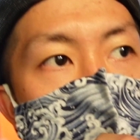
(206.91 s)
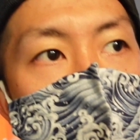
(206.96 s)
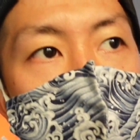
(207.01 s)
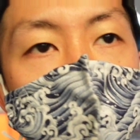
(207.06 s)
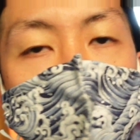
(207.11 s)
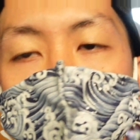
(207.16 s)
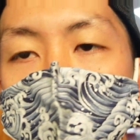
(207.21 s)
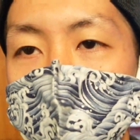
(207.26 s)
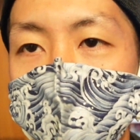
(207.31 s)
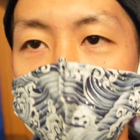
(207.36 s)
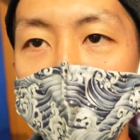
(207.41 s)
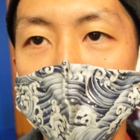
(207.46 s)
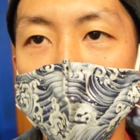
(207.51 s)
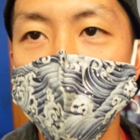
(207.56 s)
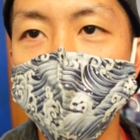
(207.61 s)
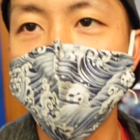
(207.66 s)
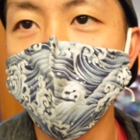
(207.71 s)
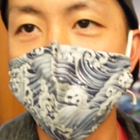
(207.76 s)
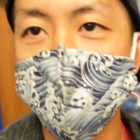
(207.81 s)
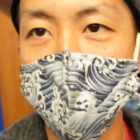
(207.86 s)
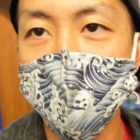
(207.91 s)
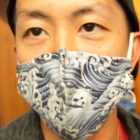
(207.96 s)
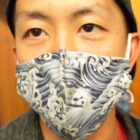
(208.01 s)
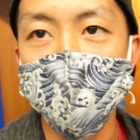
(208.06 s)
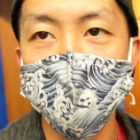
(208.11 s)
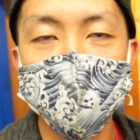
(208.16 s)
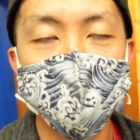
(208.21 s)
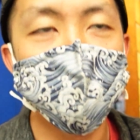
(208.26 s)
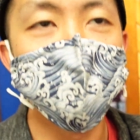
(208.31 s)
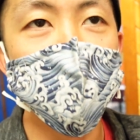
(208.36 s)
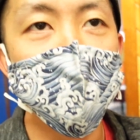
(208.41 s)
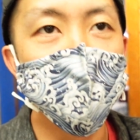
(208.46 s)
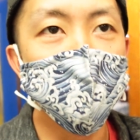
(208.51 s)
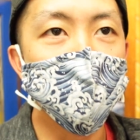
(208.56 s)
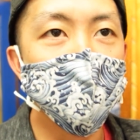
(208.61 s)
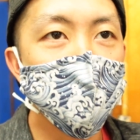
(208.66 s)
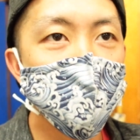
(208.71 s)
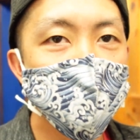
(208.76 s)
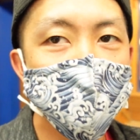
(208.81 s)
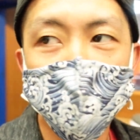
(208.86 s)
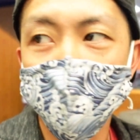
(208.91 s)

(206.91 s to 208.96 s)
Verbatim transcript: We're four days out from the World